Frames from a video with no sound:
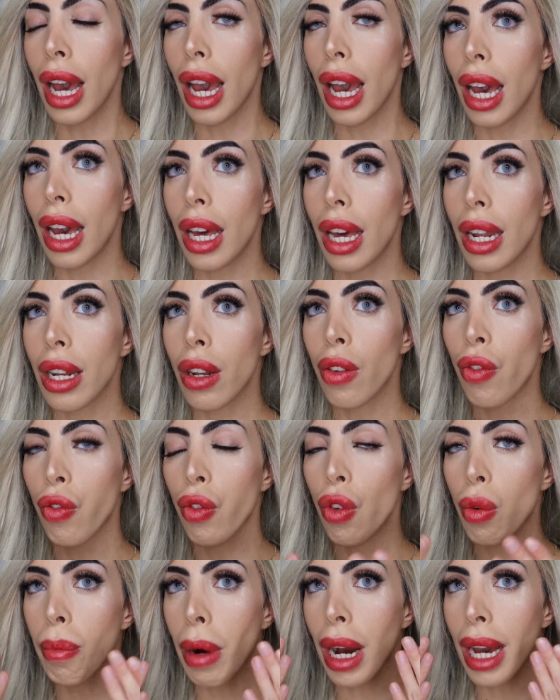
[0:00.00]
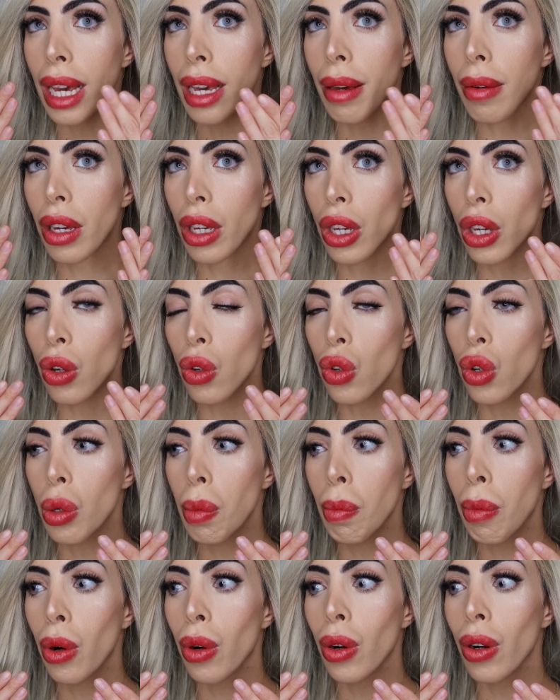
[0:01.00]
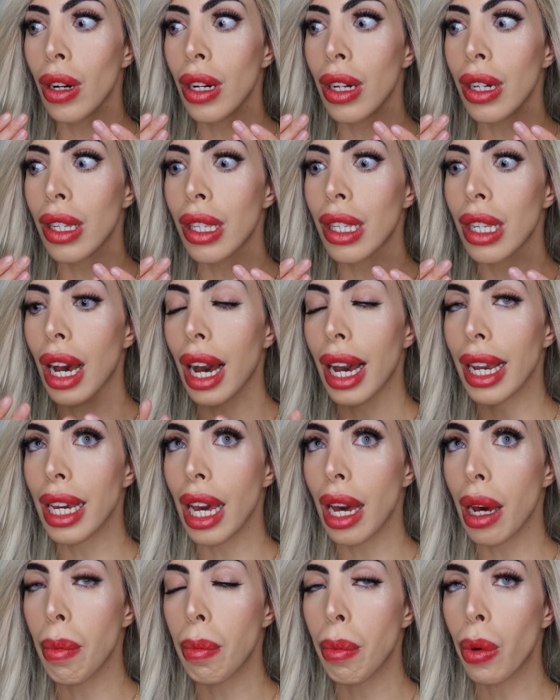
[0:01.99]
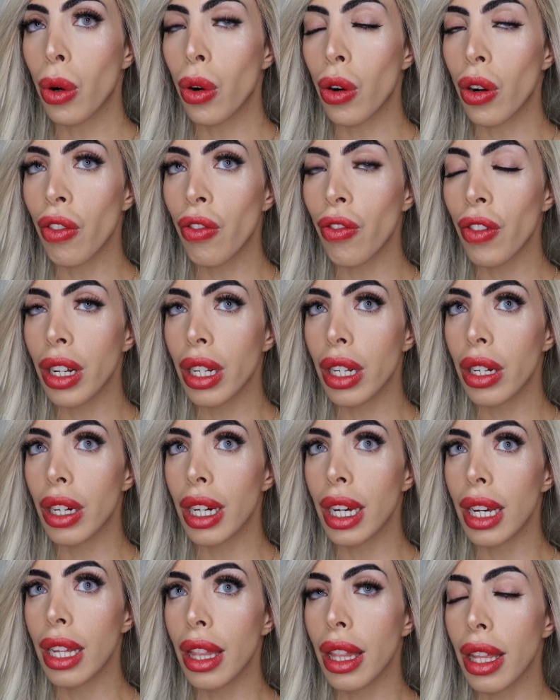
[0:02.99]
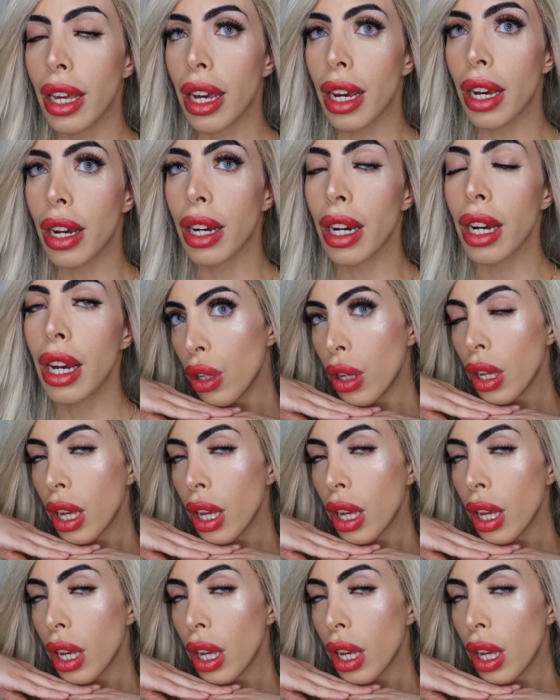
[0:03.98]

And for my huge pores, I get a pore filler in there.